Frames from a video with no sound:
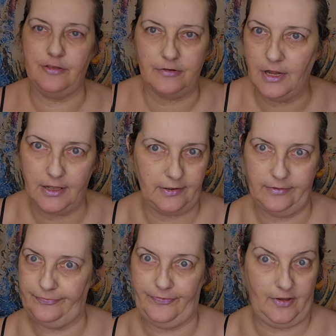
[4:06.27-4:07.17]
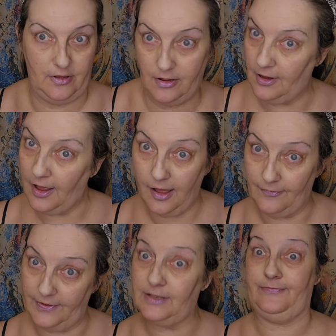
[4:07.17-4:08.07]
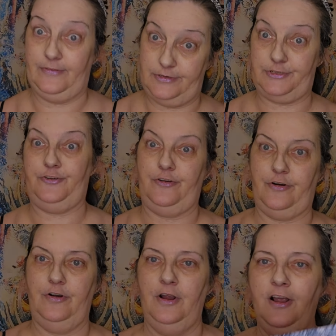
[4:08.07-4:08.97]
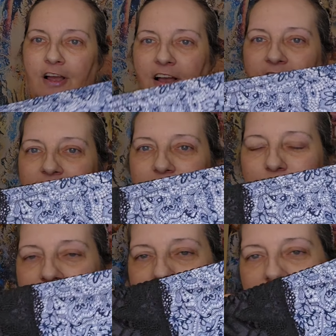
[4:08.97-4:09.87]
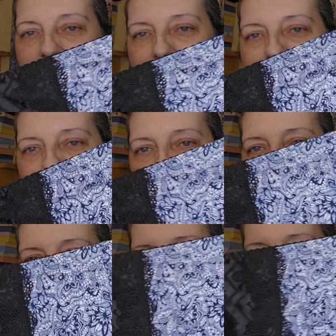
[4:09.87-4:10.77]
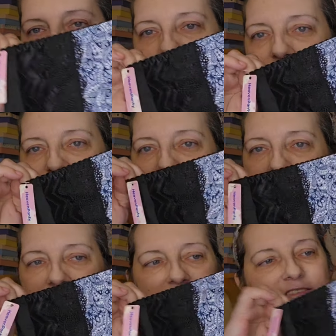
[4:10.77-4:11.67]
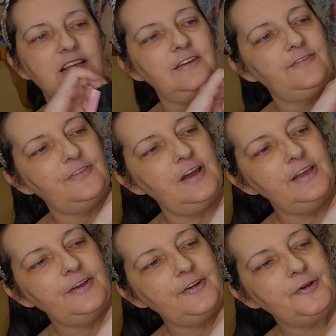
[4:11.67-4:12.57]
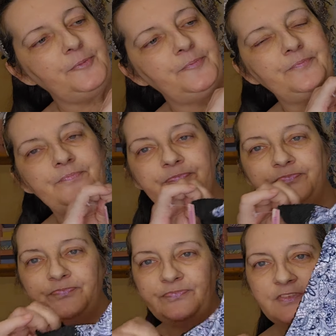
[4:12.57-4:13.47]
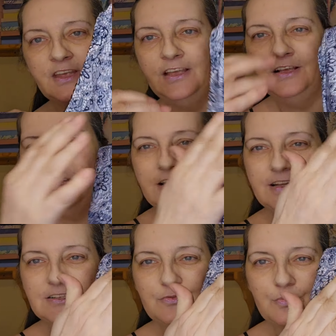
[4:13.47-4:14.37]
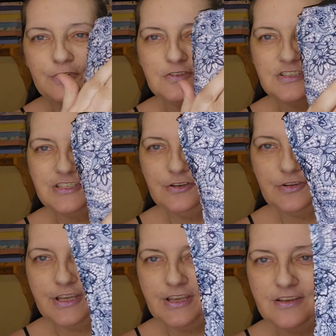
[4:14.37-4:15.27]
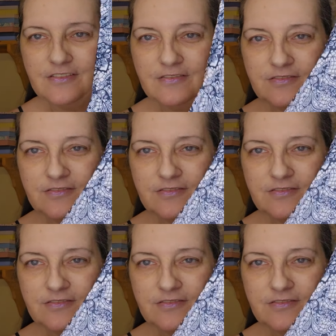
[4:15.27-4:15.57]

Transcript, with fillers: they're not going to fall off, that's for sure. But I like the way this design is on the front here. And it's real silky.